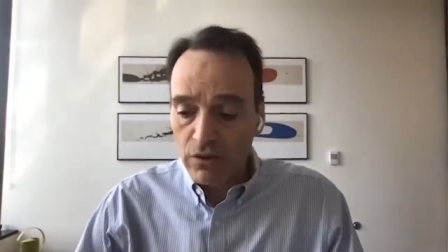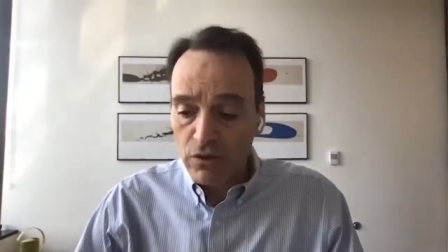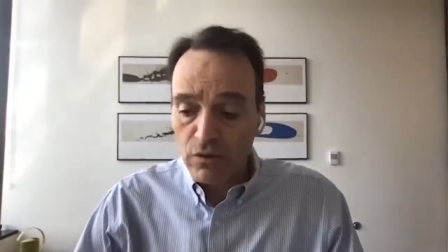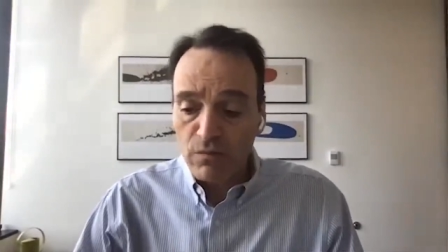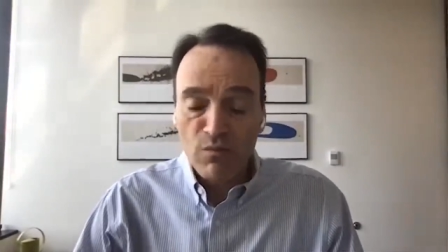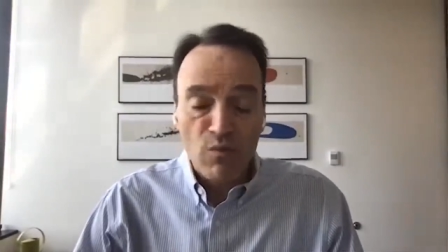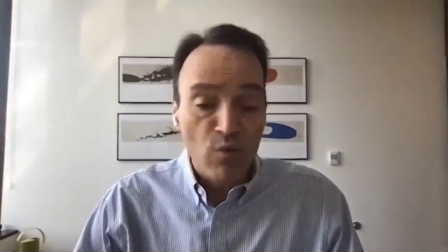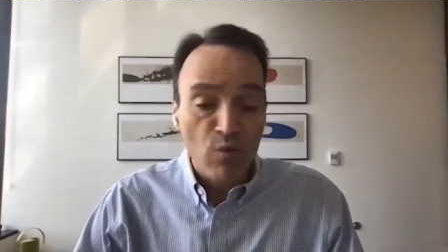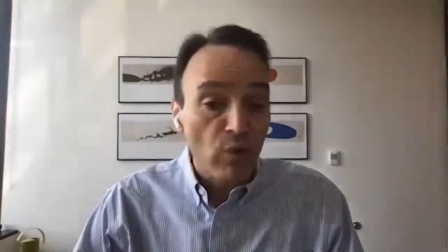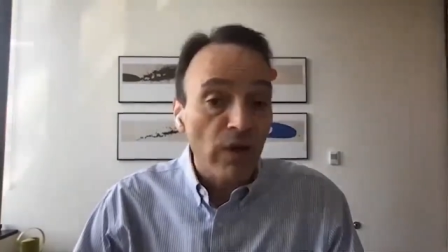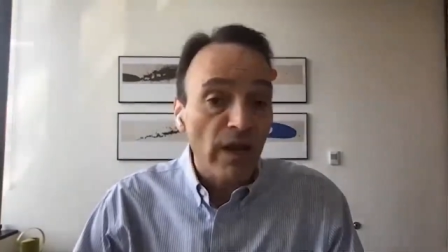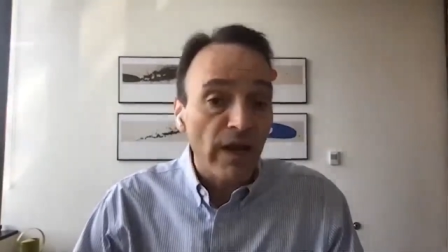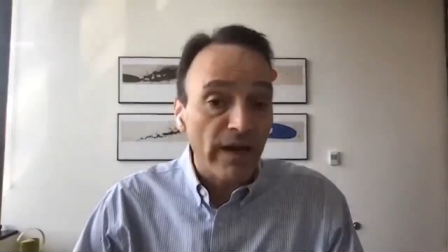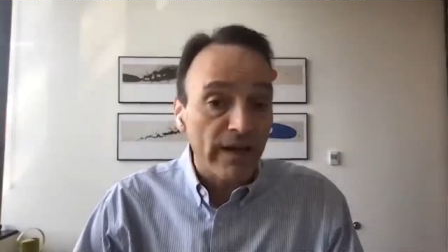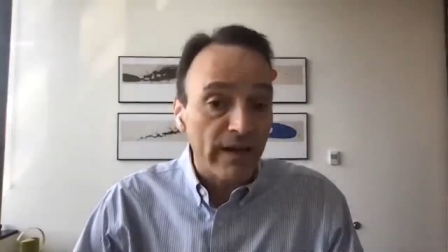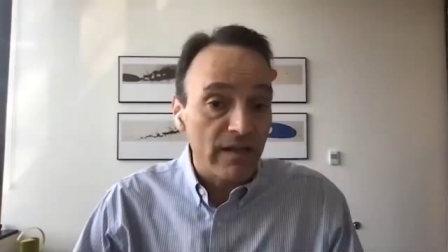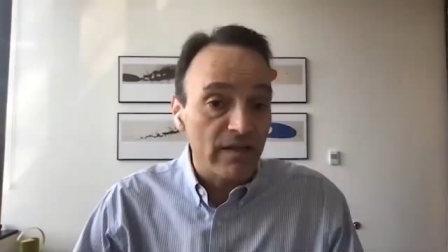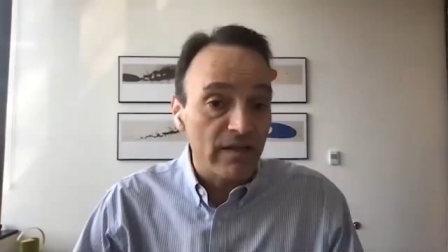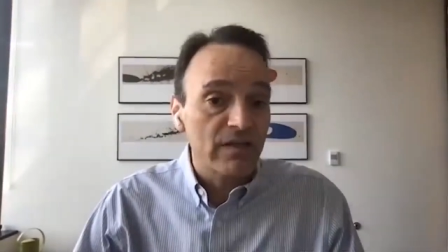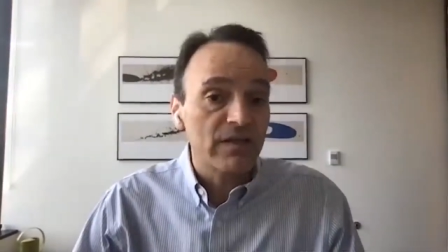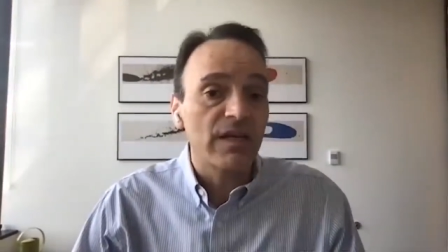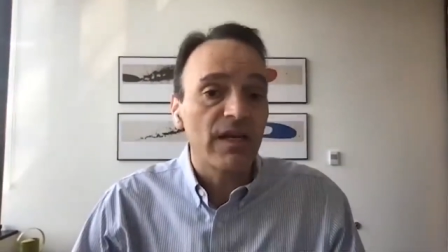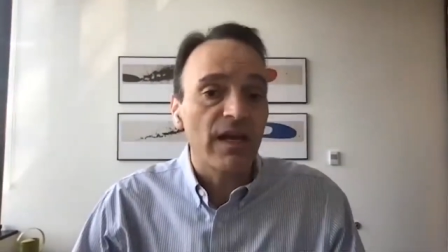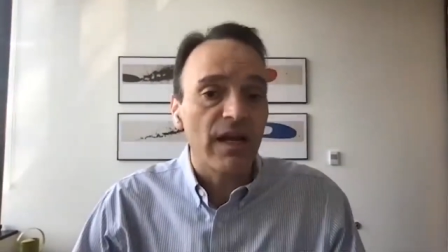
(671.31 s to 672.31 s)
to moonlight
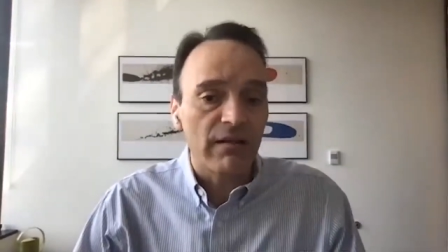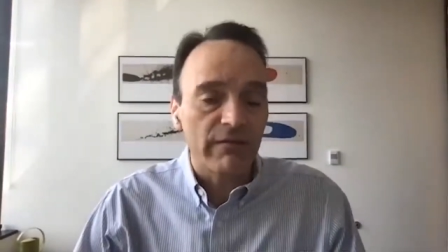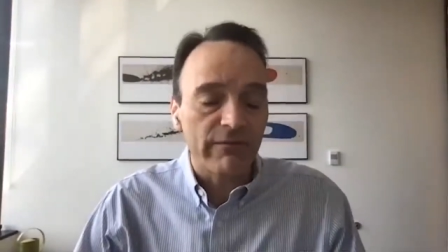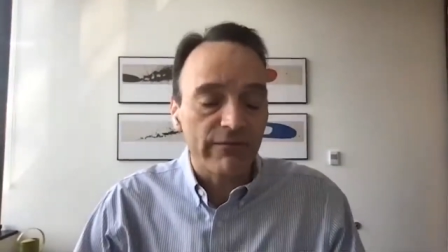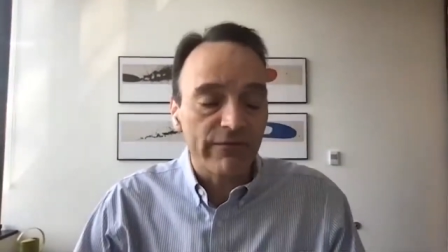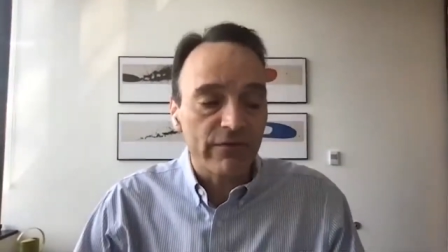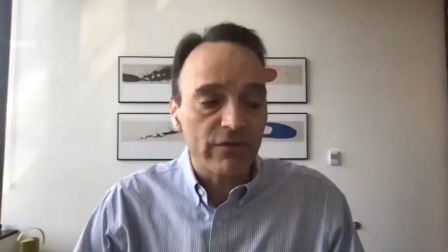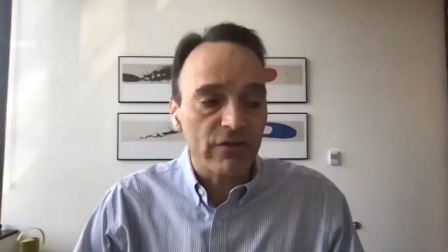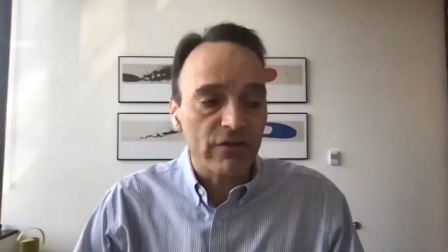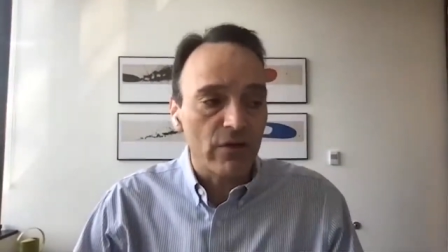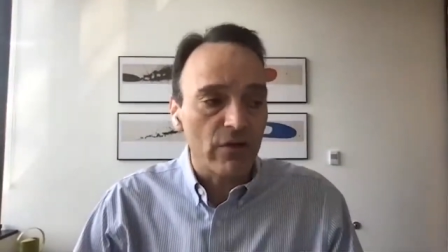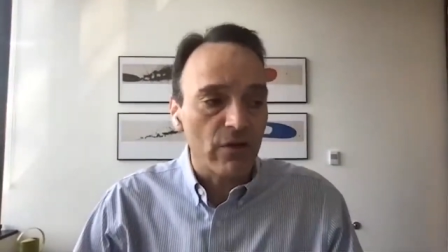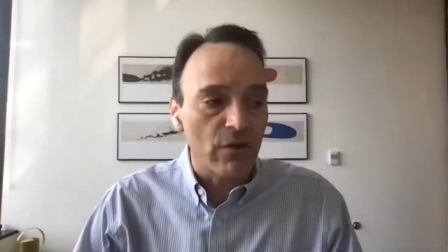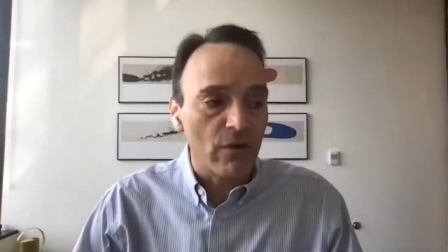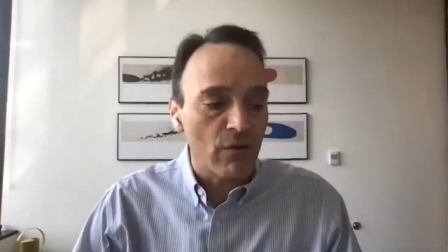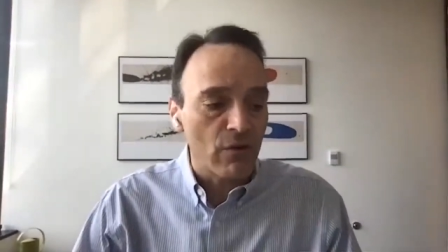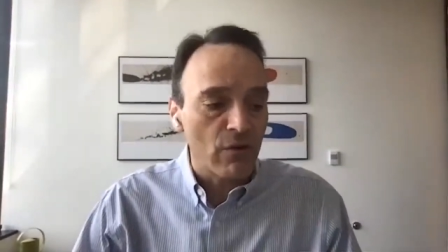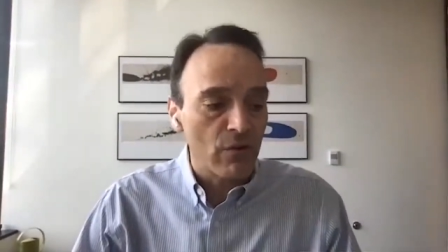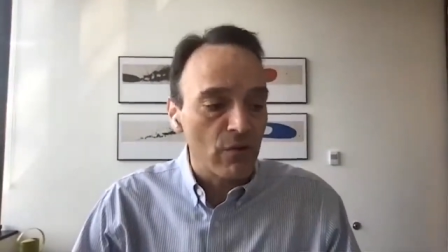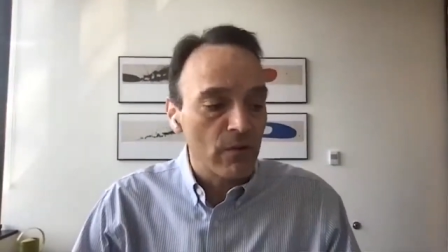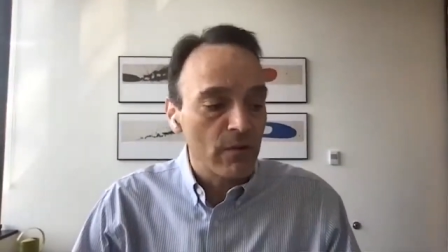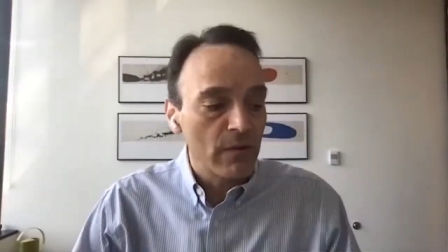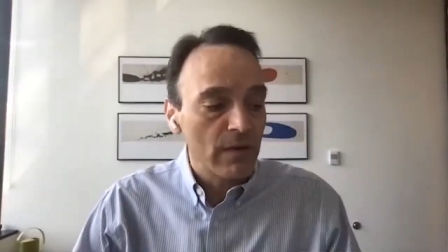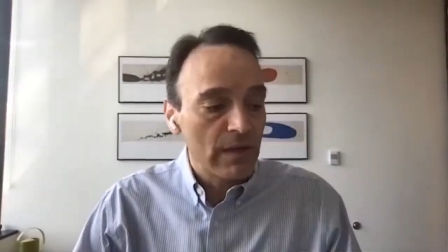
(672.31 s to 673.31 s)
itself.
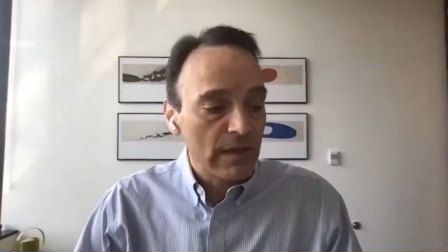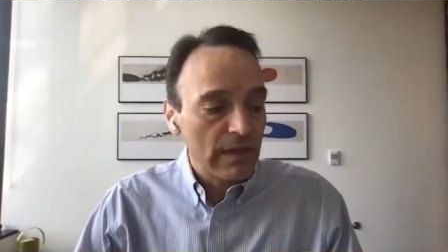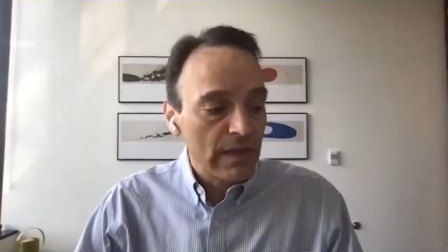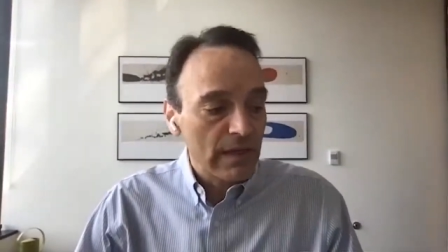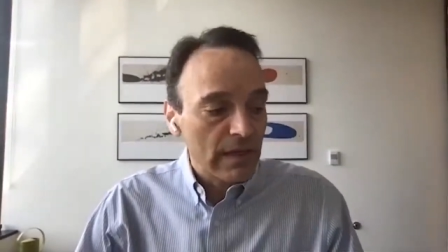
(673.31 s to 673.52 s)
So